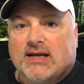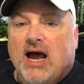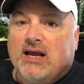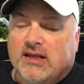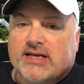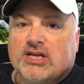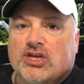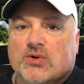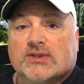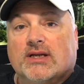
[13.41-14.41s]
I like to
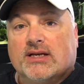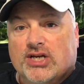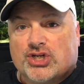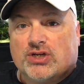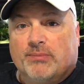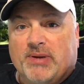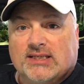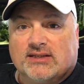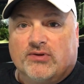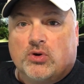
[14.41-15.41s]
use an additional piece
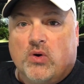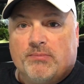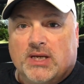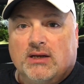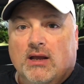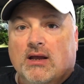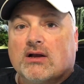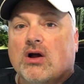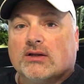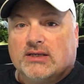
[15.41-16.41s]
of equipment
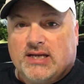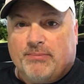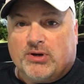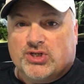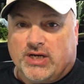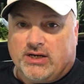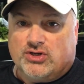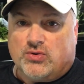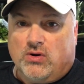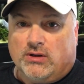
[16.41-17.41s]
called a temperature
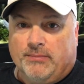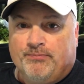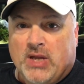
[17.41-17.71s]
controller.